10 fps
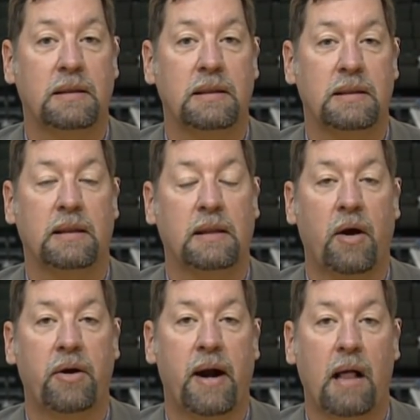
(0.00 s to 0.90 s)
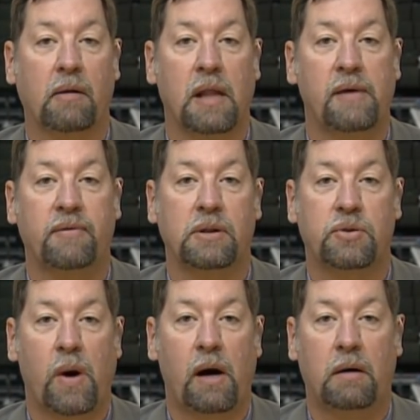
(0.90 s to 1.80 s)
is at the $100 level
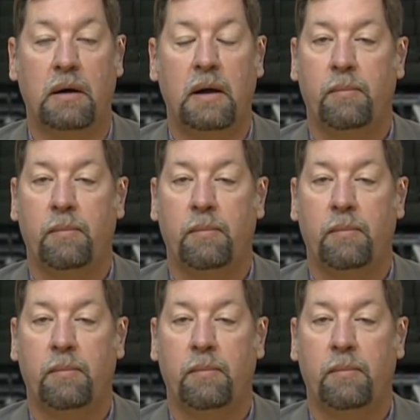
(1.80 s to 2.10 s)
as well,